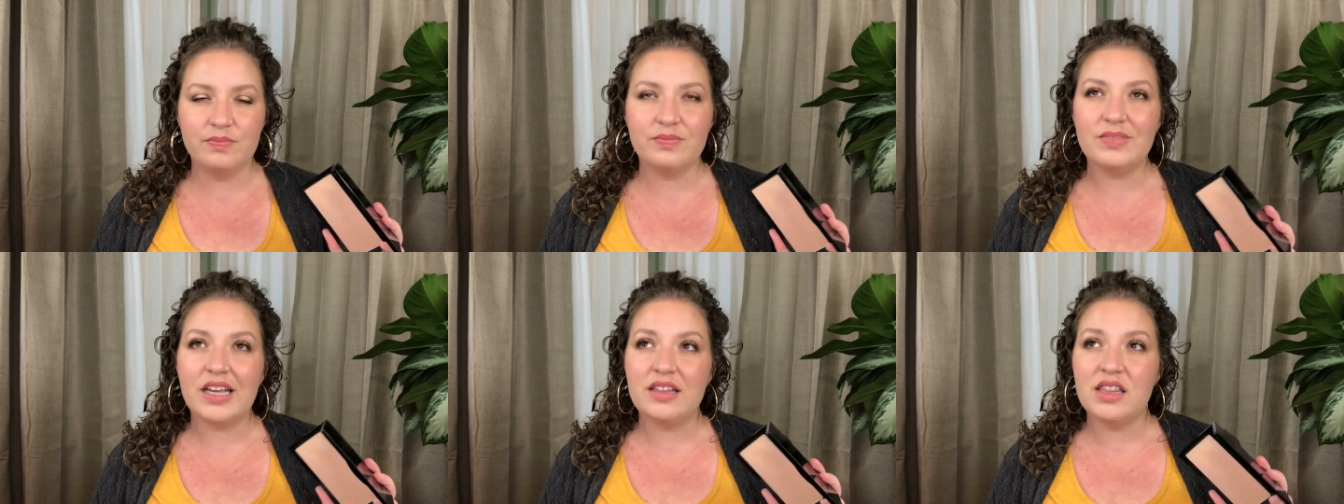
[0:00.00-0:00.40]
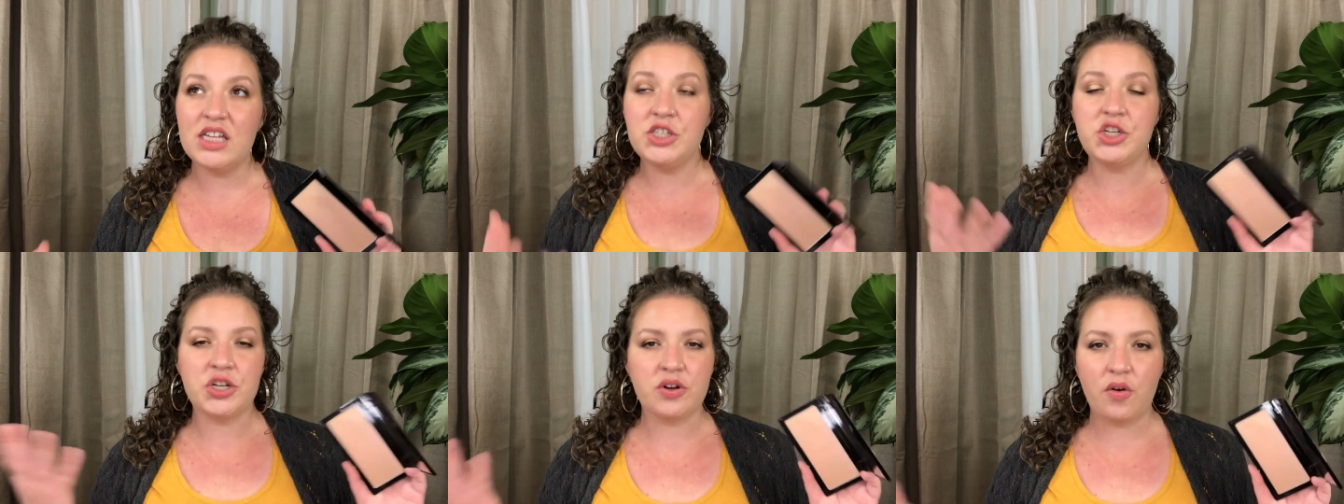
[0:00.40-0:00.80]
the
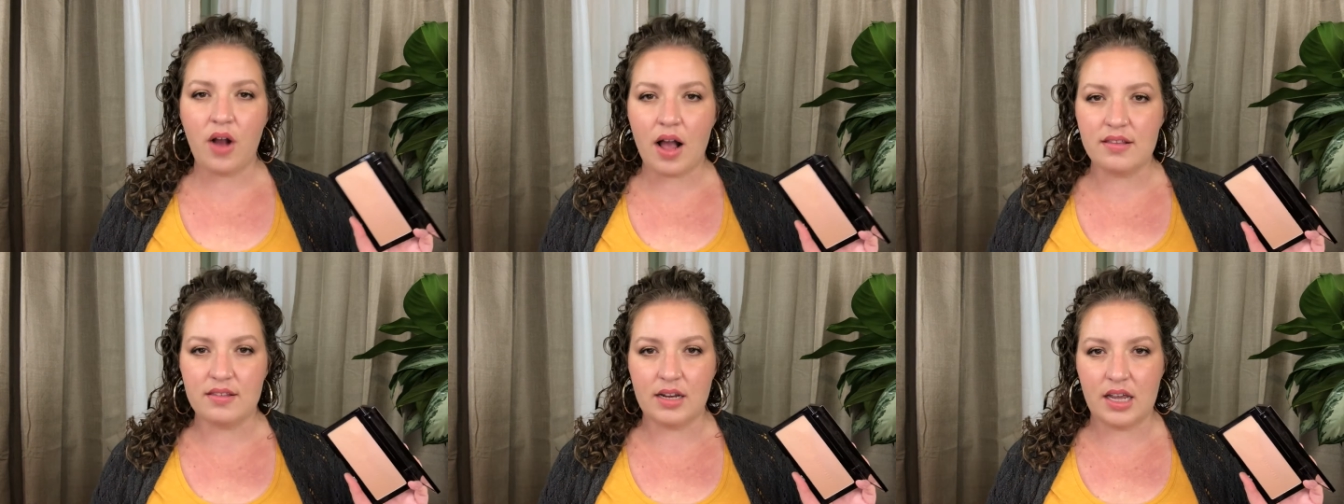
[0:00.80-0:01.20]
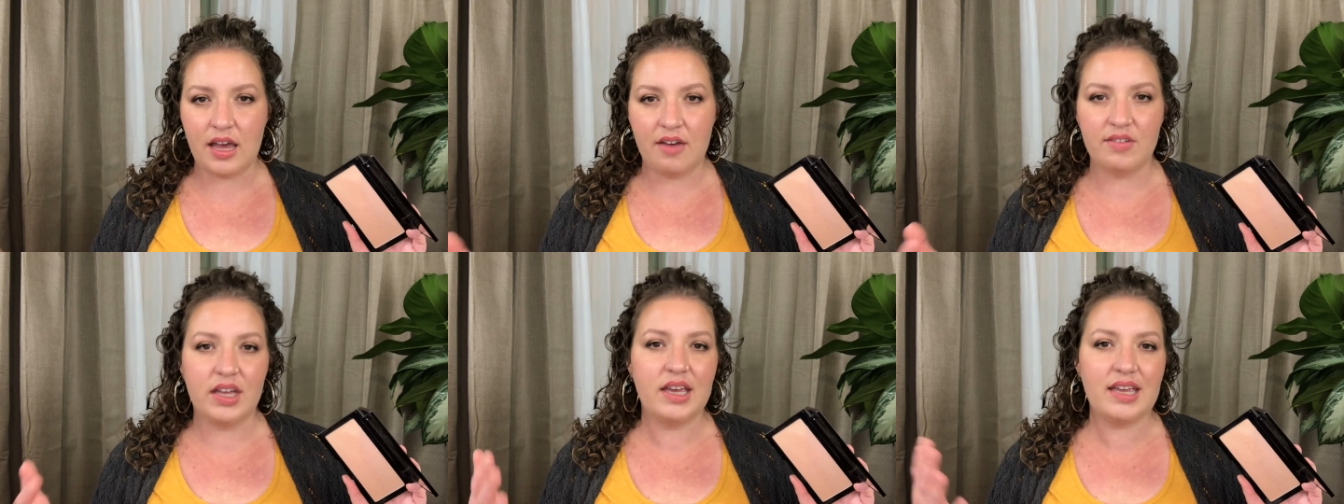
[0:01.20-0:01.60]
generosity
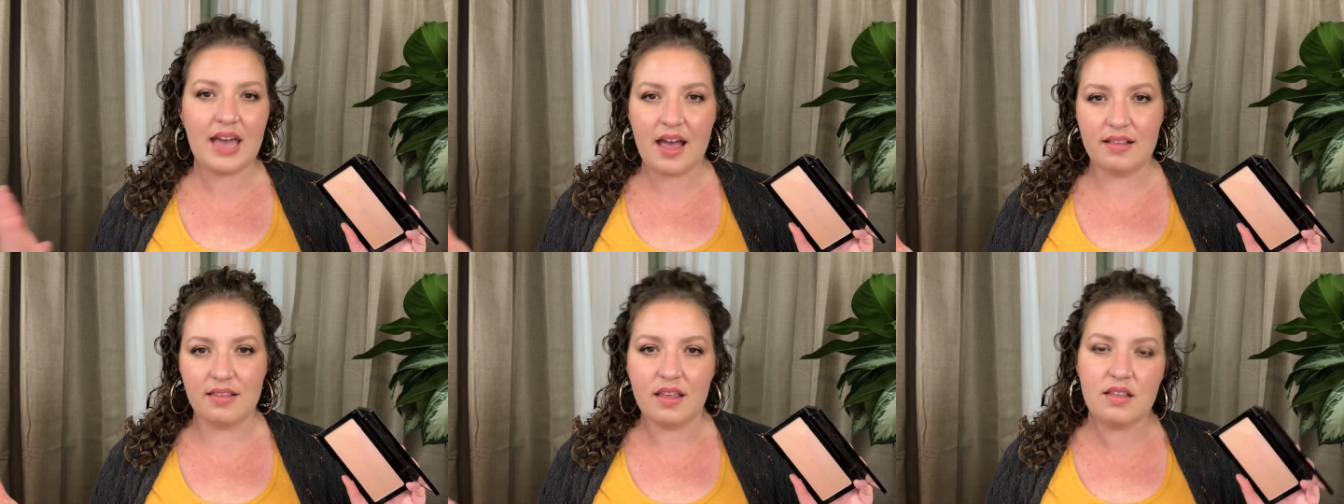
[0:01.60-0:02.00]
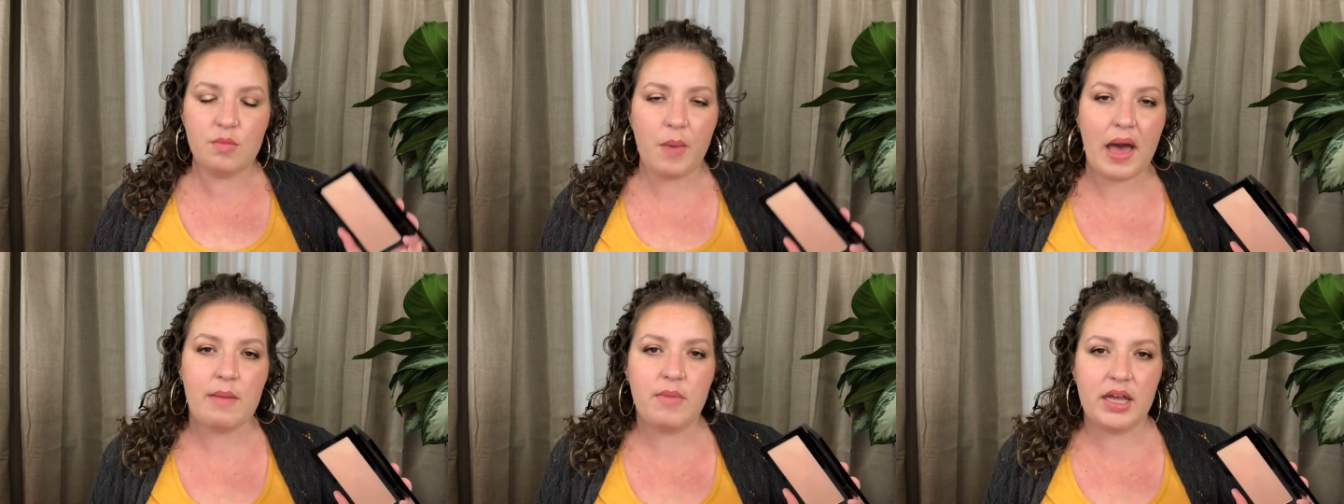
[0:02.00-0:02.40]
of it. Yes, it's
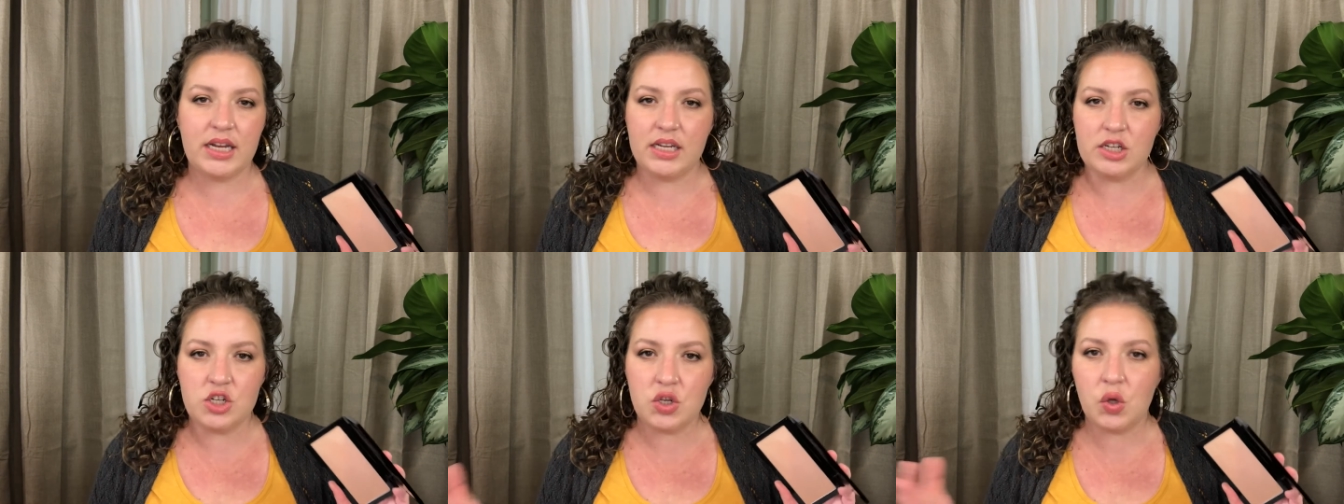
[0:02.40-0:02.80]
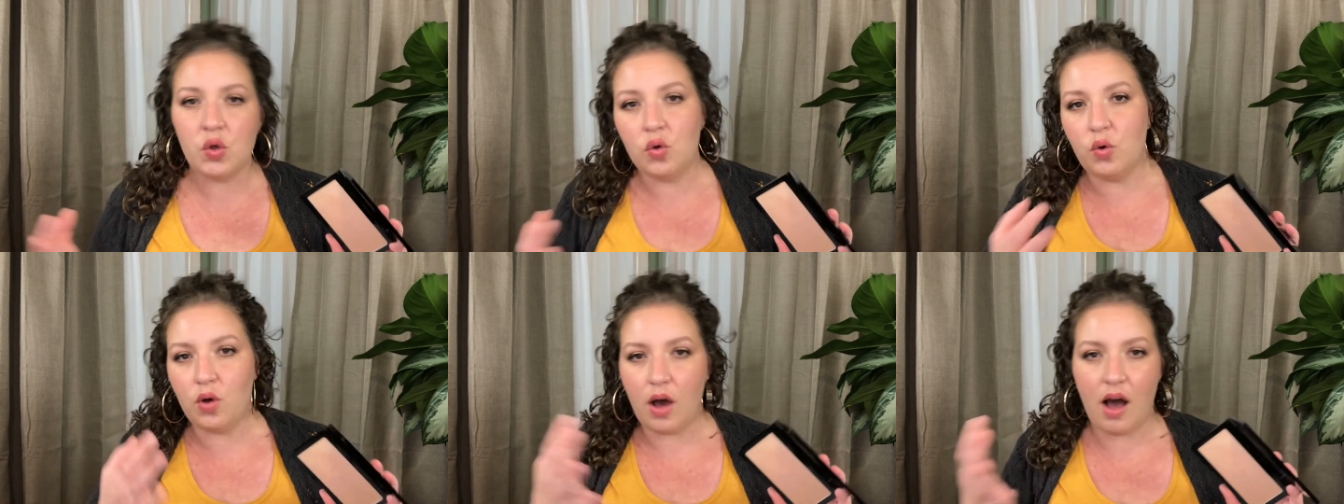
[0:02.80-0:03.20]
my money
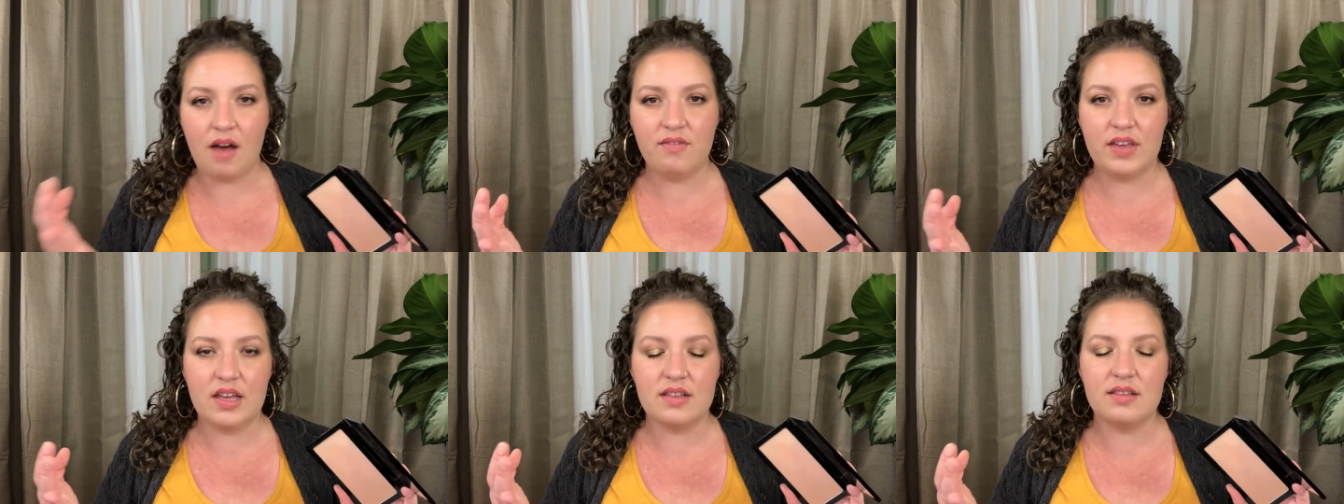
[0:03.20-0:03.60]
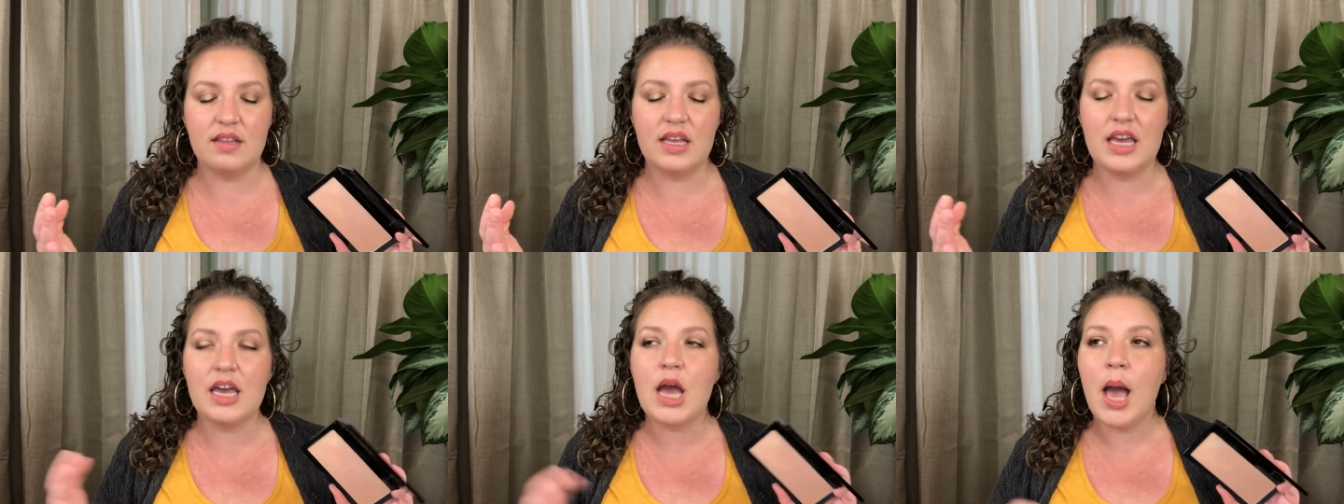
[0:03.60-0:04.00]
too,
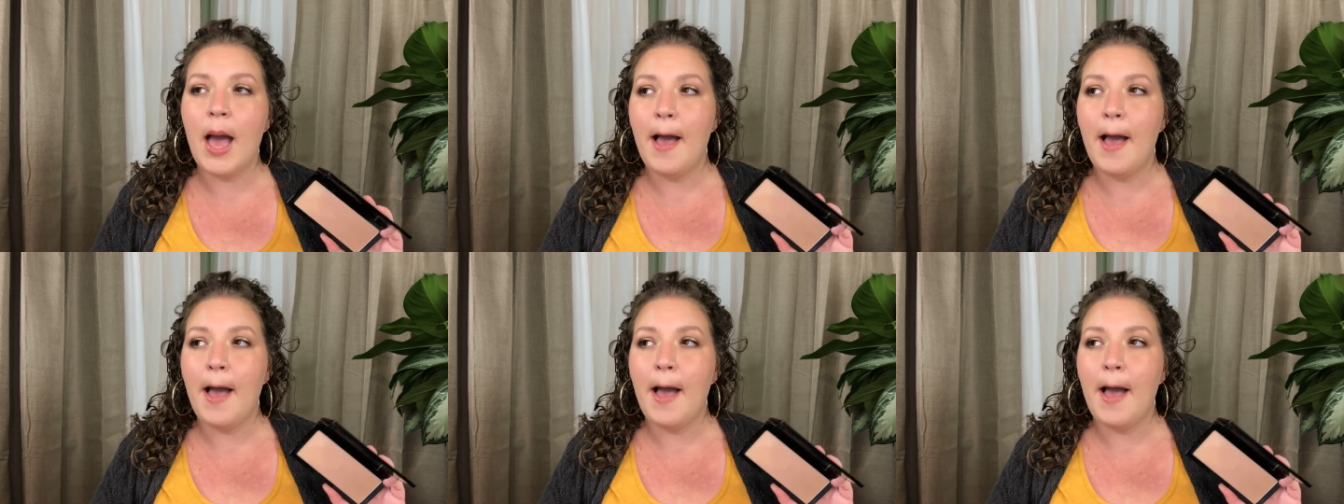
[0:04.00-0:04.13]
obviously,